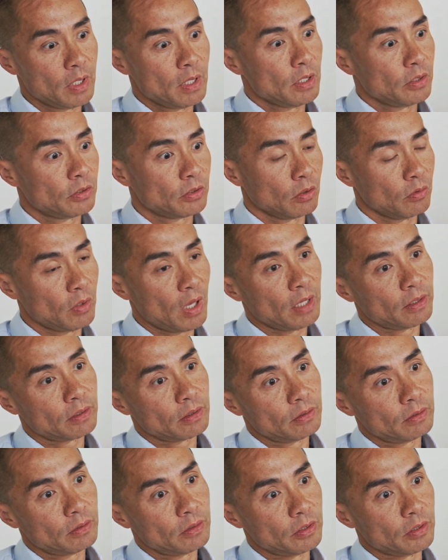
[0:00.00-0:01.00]
so that
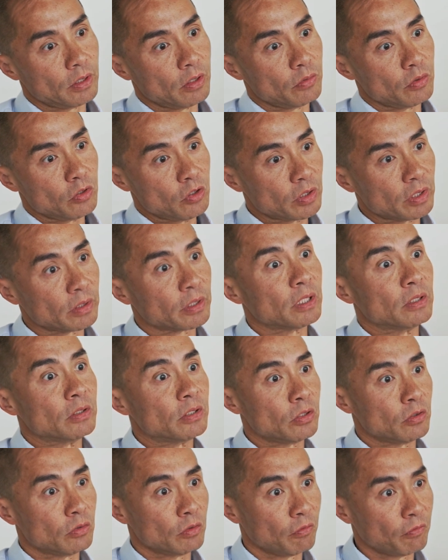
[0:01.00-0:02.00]
you can
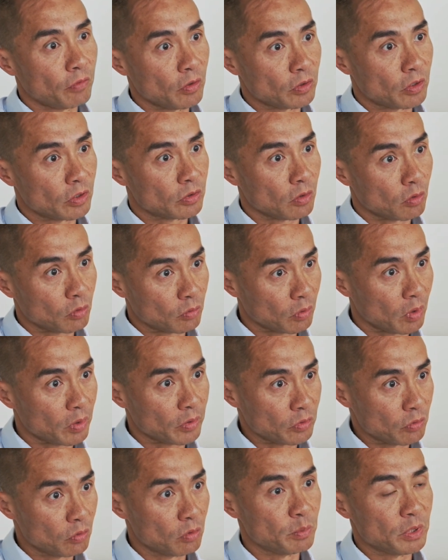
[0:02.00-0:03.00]
continue to focus on
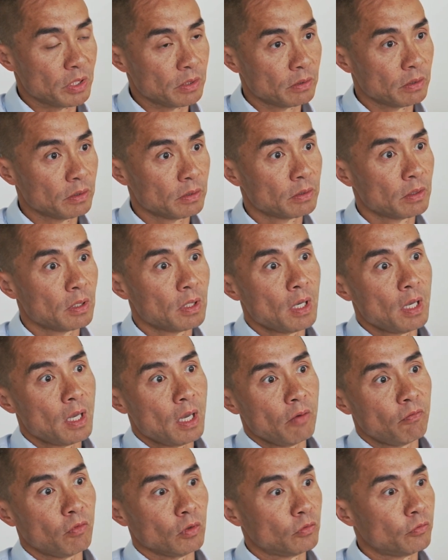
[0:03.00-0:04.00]
growing your business.
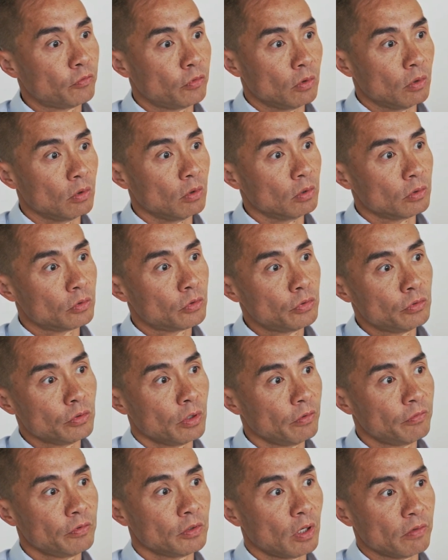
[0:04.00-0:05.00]
For too
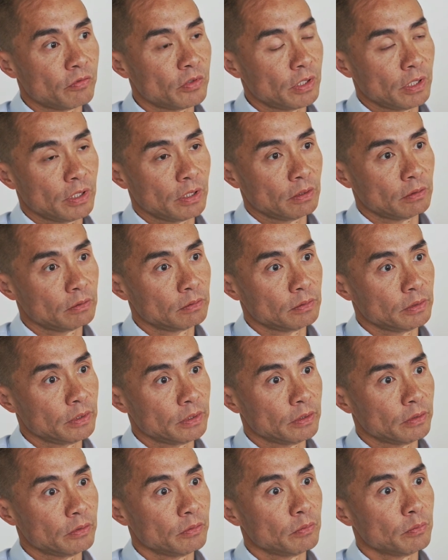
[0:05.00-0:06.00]
often, I've seen
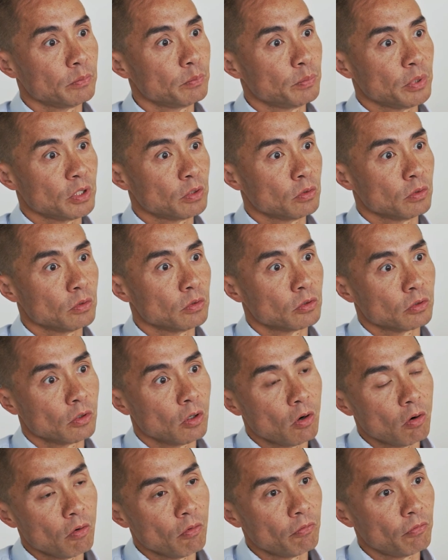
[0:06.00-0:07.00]
because
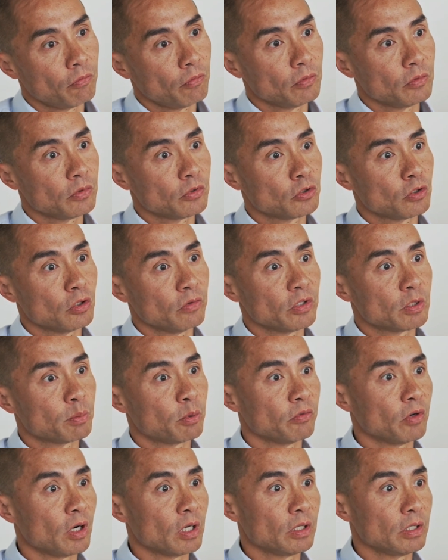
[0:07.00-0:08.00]
of service
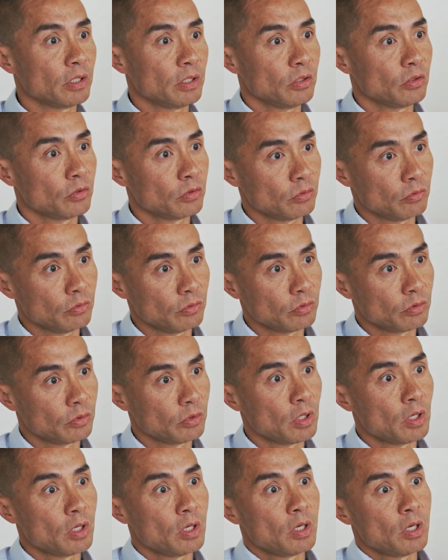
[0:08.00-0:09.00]
provider issues,
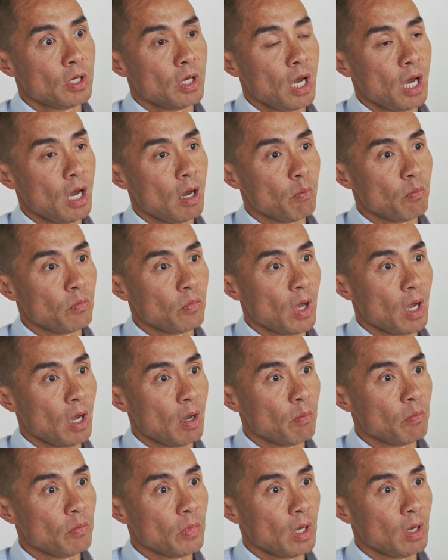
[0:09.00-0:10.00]

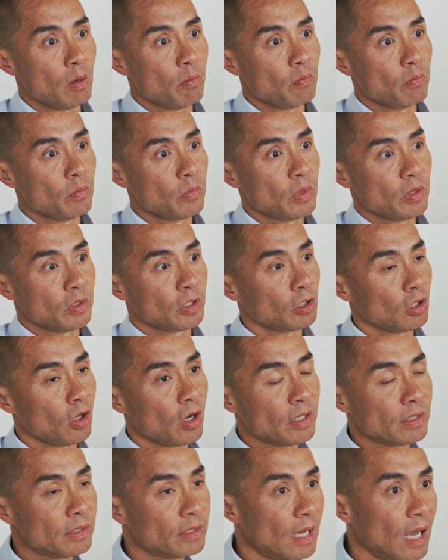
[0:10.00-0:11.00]

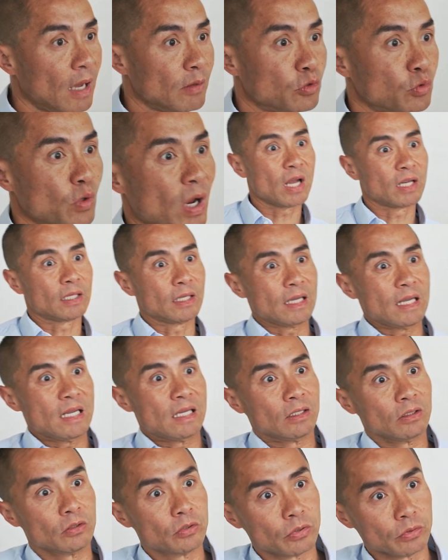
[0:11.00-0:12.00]
clients are dragged
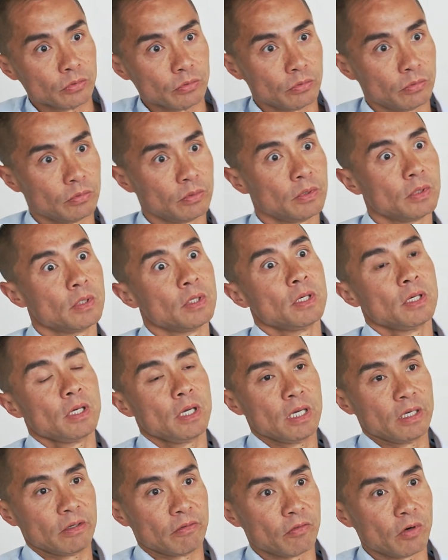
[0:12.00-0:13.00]
into
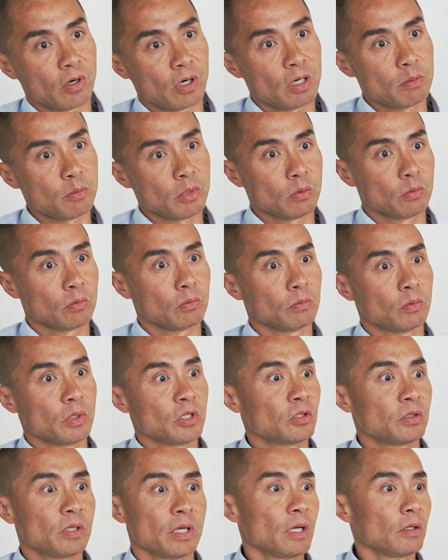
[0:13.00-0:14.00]
an environment
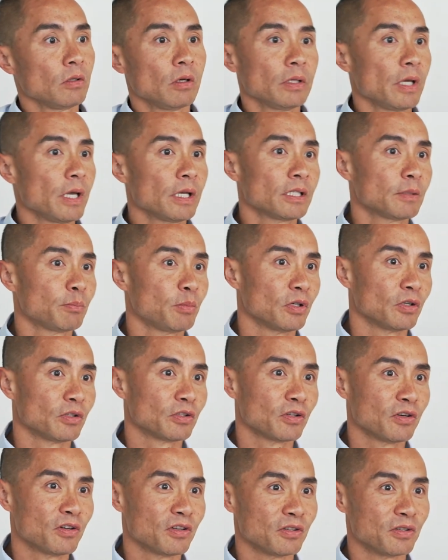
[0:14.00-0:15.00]
which they are not
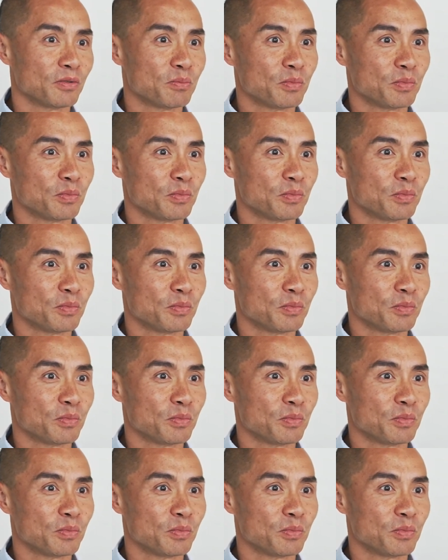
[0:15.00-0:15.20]
experts on,